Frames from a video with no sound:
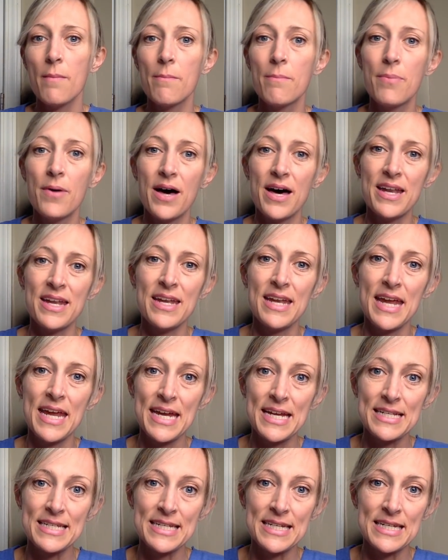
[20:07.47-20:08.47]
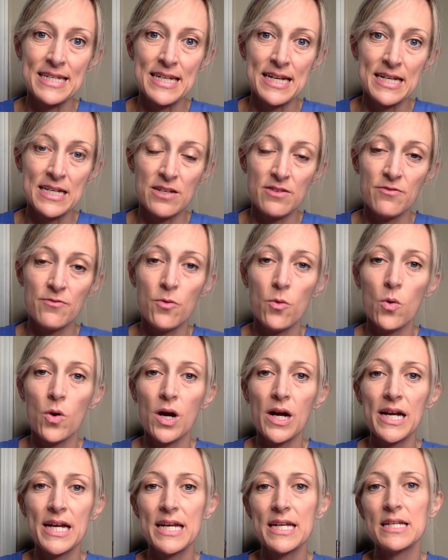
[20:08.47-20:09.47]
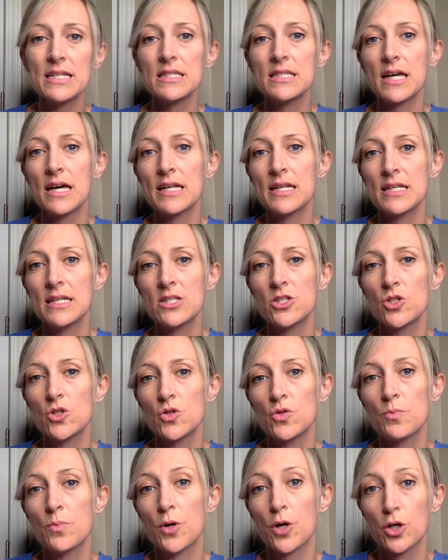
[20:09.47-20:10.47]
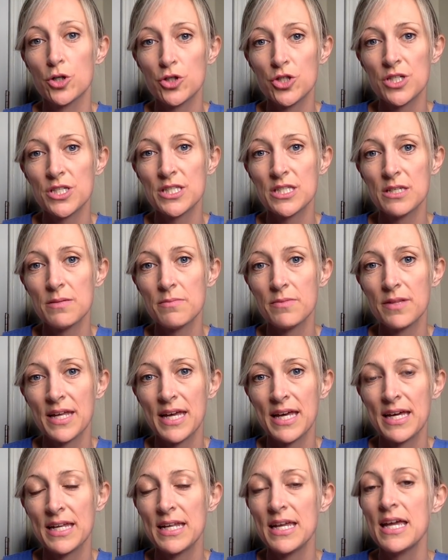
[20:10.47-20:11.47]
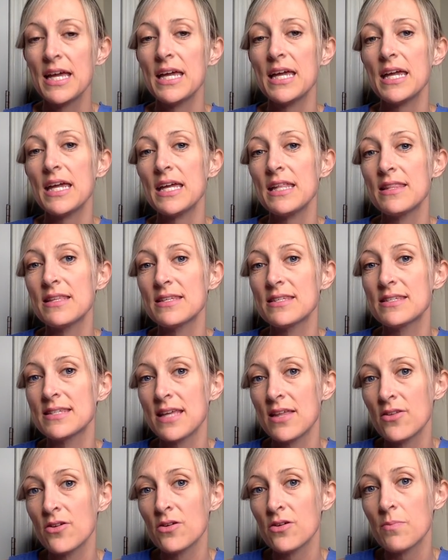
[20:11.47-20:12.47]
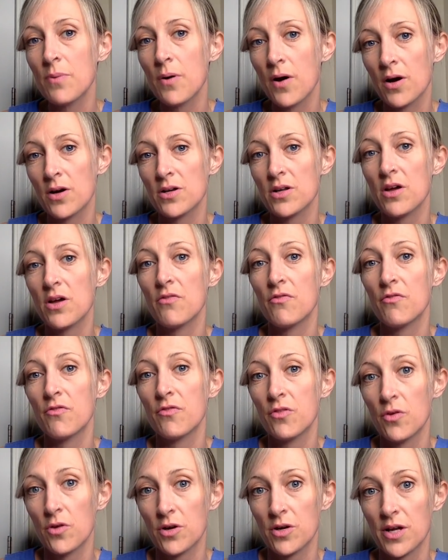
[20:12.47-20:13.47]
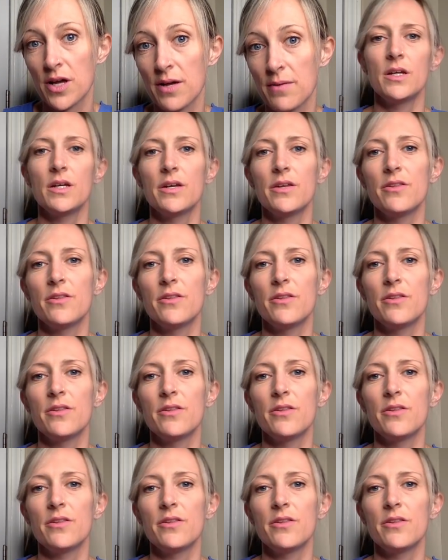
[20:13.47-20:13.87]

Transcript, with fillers: but in 1894 he decided to purchase some land in the southern part of Florida.